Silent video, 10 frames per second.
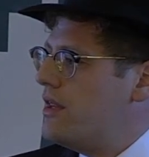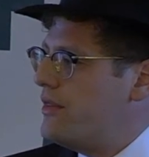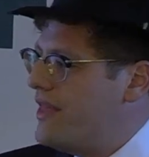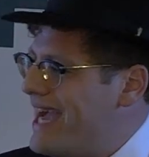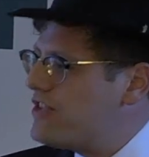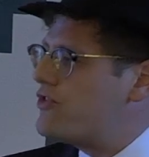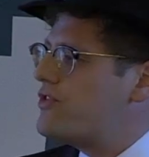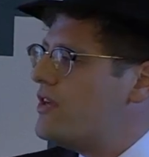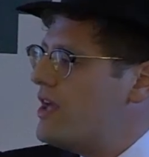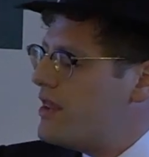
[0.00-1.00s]

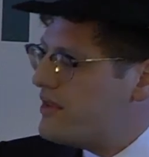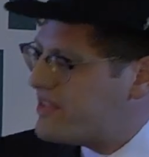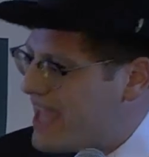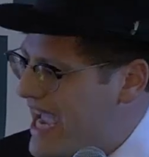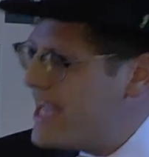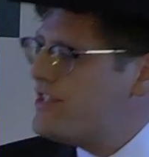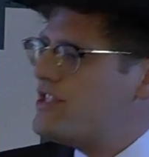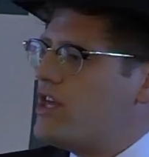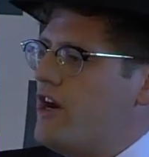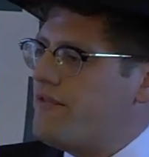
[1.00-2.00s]
That's
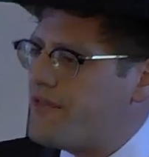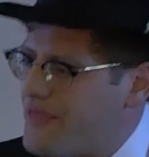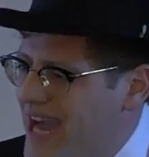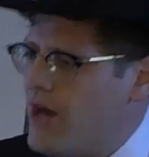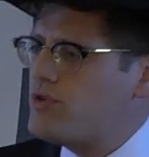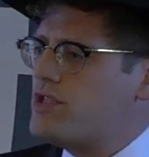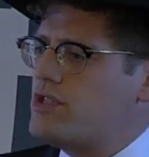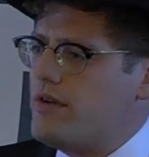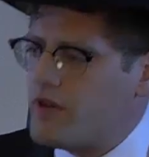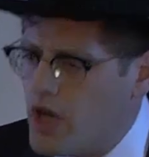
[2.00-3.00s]
tens of thousands
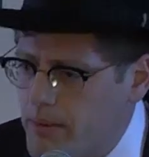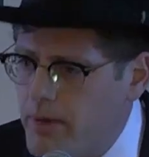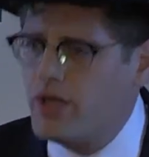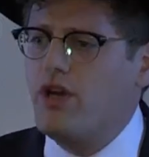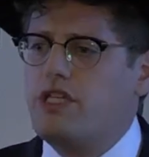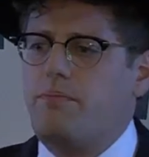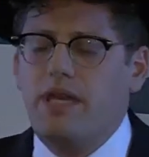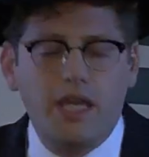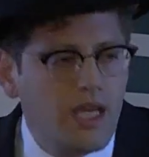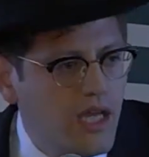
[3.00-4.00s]
of karbanos
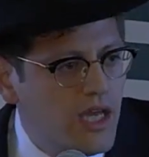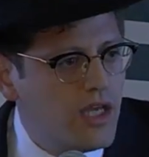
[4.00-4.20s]
being